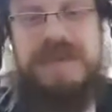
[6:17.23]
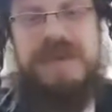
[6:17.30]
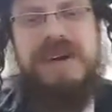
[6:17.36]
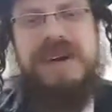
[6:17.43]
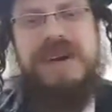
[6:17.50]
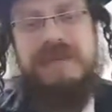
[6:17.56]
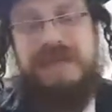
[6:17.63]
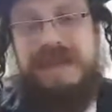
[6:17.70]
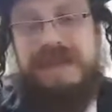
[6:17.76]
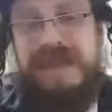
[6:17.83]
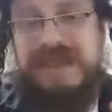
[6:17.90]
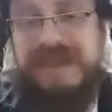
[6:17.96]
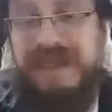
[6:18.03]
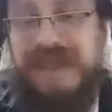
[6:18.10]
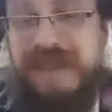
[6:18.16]
I believe
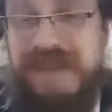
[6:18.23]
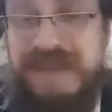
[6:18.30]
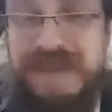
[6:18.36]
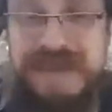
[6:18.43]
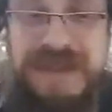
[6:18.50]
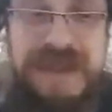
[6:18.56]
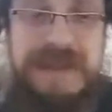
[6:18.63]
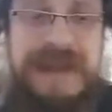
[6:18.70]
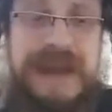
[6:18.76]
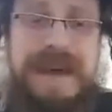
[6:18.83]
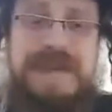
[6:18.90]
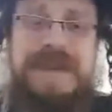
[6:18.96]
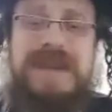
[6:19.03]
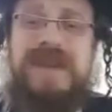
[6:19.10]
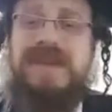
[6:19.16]
that's only the first time it
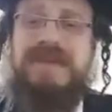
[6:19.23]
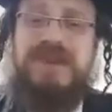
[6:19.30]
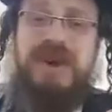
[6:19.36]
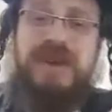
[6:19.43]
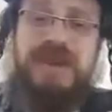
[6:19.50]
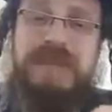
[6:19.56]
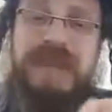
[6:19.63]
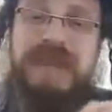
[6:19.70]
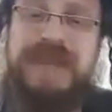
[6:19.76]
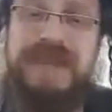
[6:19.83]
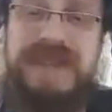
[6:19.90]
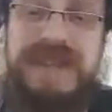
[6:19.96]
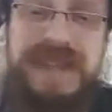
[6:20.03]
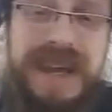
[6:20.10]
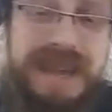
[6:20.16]
happened, and it was only because of
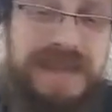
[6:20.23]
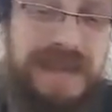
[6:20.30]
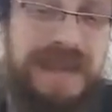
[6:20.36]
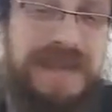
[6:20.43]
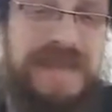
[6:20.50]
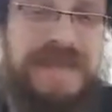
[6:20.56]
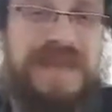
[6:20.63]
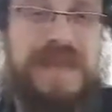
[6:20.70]
a typo.